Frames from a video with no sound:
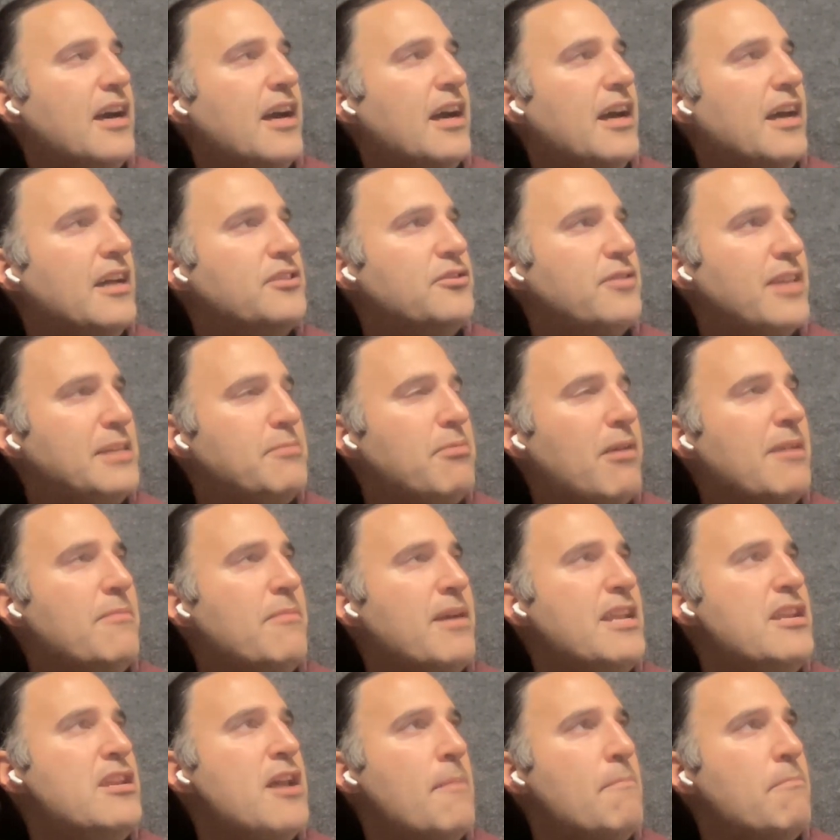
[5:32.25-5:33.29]
So that's probably
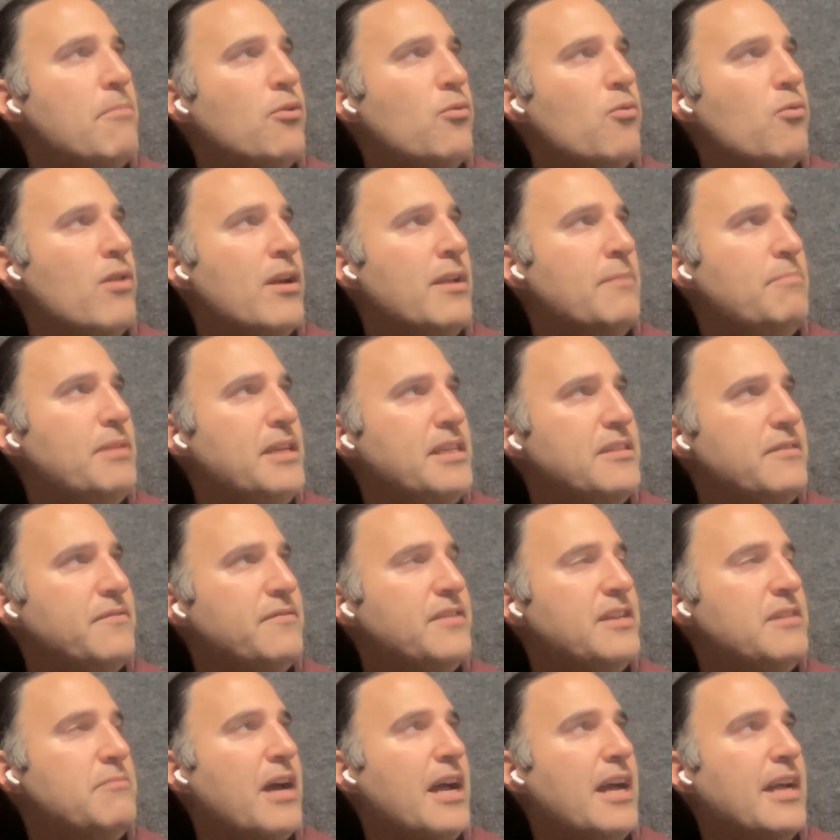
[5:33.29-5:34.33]
my number one piece of
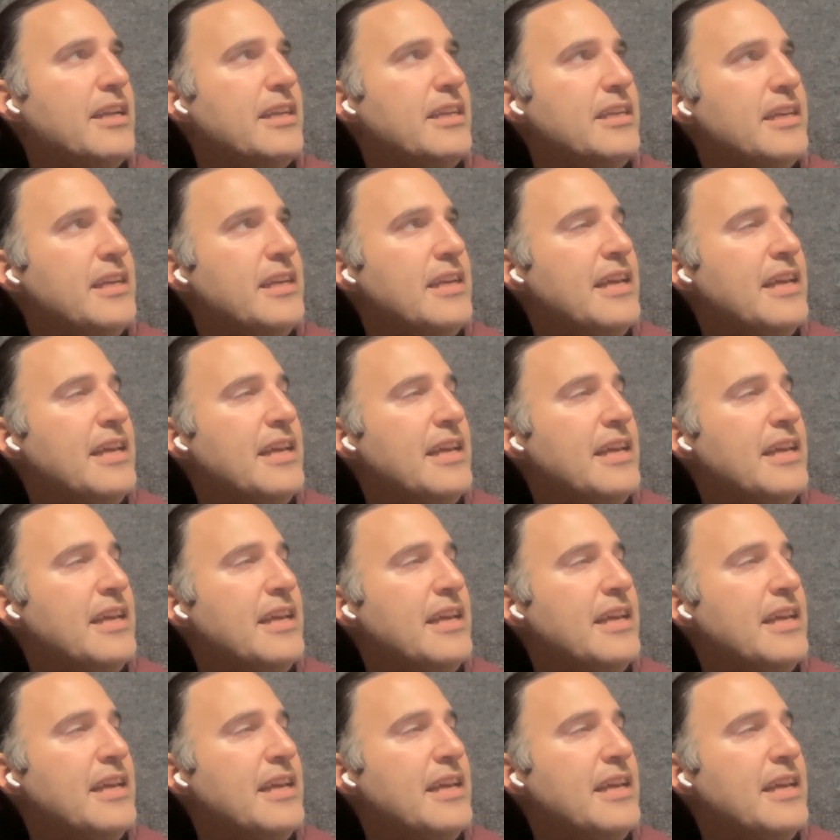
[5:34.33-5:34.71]
feedback.